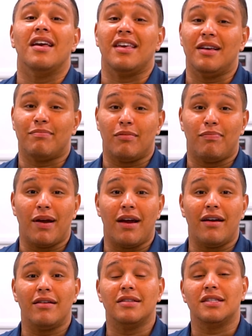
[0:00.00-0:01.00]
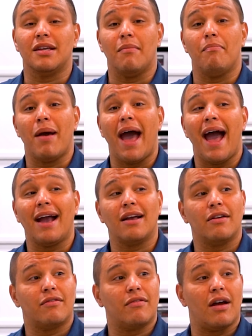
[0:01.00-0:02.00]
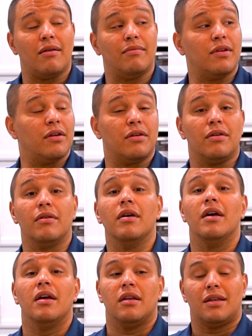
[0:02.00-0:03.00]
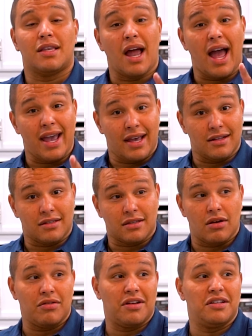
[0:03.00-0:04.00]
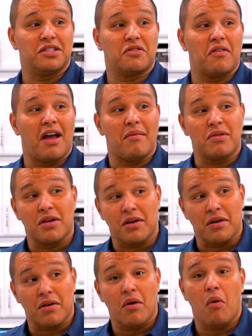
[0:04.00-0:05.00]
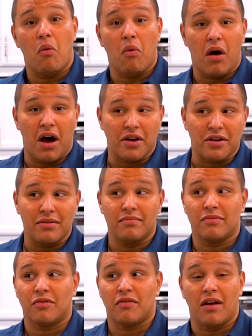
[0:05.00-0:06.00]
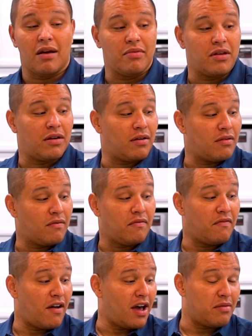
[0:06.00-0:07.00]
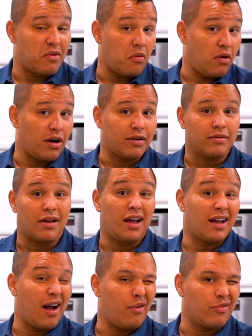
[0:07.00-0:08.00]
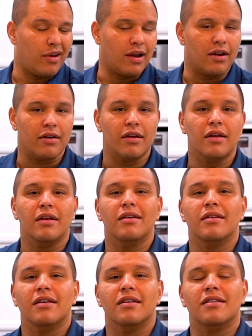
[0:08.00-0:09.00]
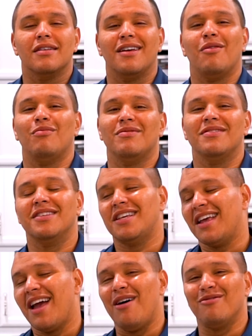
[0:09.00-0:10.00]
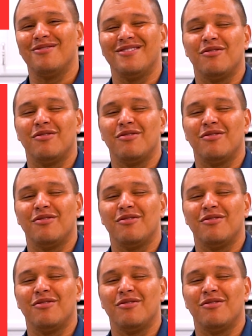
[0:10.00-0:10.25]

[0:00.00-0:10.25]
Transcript: get prepared, sit back, grab your diet sodas, grab your water, grab your vitamin water. I got one right here. And let's hang out. All